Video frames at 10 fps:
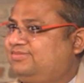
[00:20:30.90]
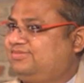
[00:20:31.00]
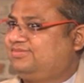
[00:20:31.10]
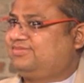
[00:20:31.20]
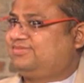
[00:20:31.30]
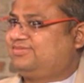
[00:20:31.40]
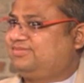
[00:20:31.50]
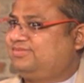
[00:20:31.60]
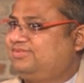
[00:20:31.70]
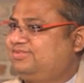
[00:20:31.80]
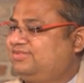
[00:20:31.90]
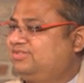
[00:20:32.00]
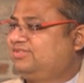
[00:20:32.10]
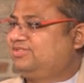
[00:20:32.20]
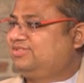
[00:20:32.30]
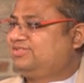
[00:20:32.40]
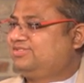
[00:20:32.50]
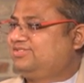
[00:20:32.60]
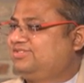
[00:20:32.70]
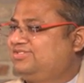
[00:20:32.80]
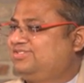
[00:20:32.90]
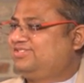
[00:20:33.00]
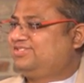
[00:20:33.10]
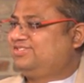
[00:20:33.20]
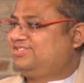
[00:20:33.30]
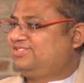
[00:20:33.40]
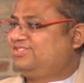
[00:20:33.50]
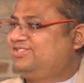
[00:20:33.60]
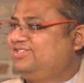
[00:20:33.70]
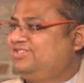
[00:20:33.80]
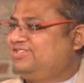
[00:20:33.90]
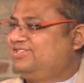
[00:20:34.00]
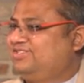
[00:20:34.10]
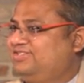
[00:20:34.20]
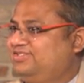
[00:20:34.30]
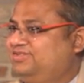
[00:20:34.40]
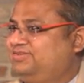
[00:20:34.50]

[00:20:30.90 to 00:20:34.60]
The person shown says nothing.